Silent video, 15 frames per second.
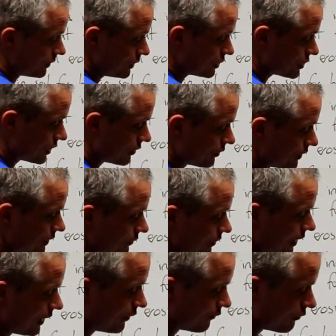when generally you
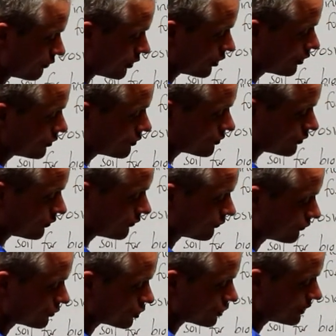have rows
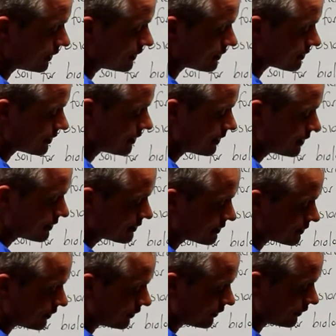of trees.
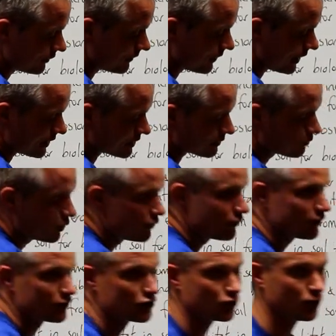So that's
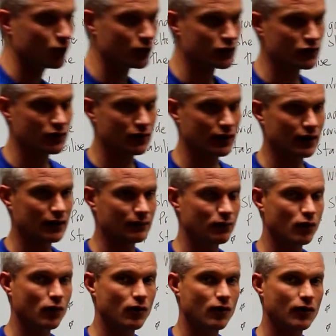moving towards a
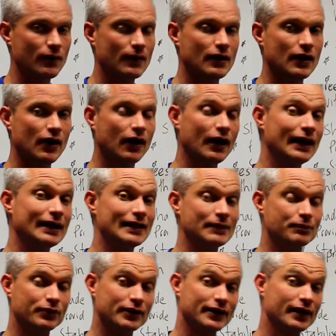more highly
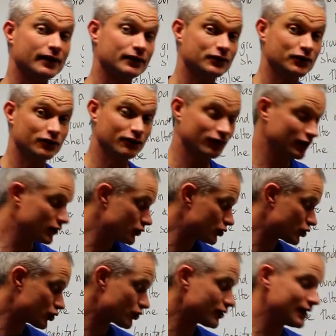productive in
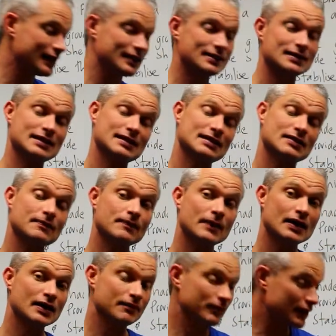tree system,
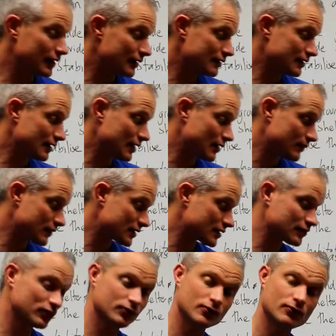but
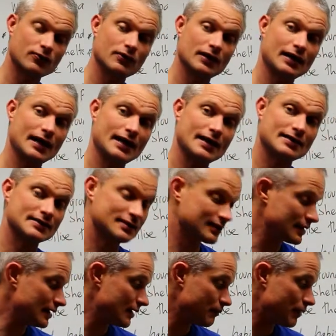still has
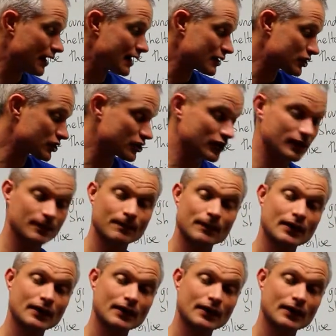the pasture